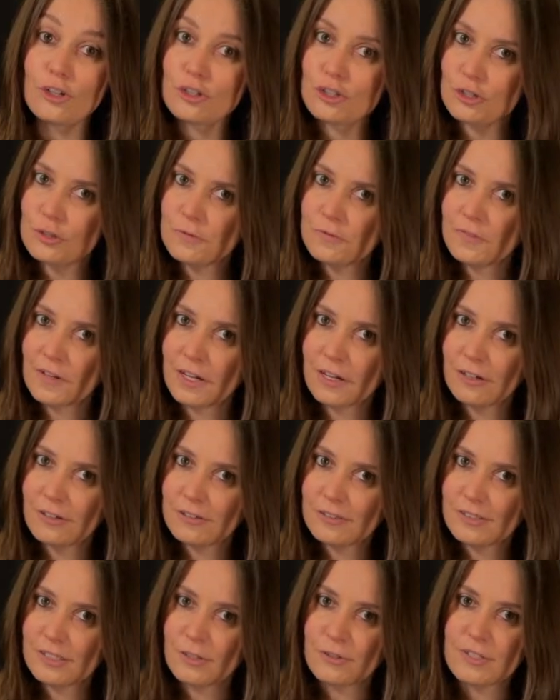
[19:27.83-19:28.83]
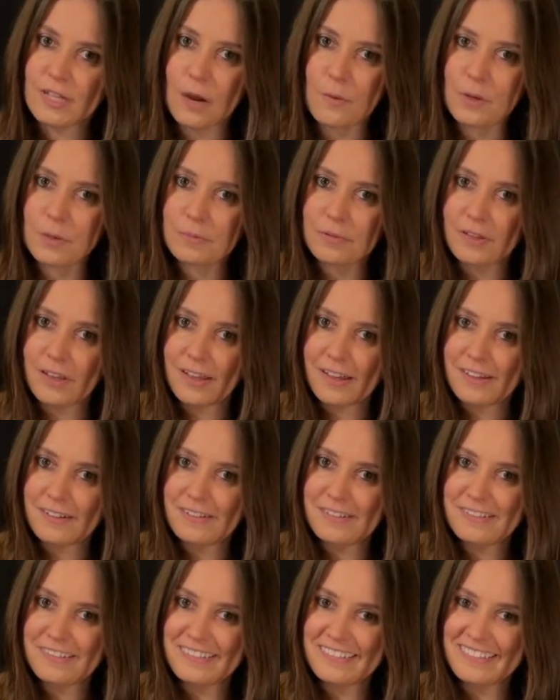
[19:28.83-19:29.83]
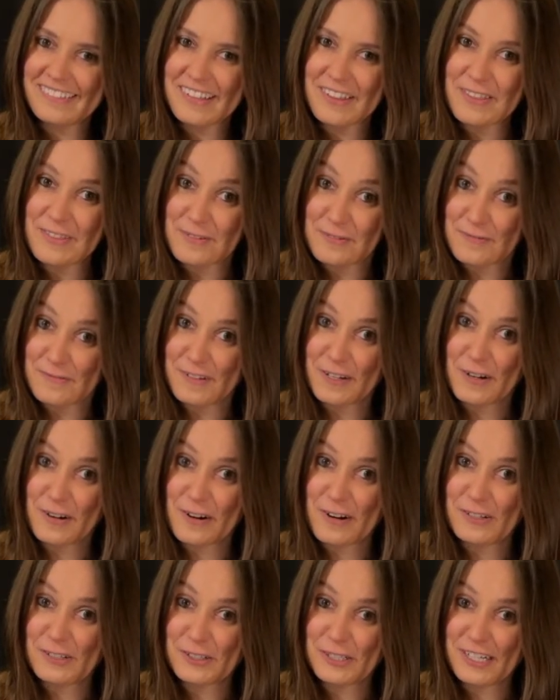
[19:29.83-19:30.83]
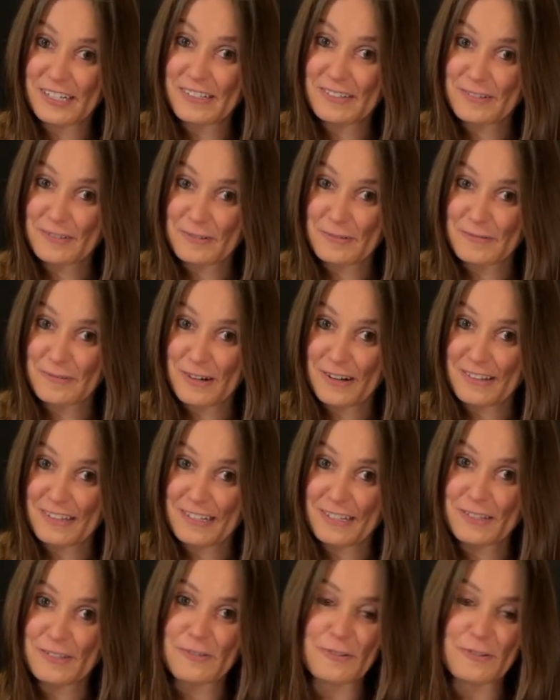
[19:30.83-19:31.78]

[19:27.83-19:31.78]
2 fingers, here's how we play it. 3rd finger on G, 3rd fret of the E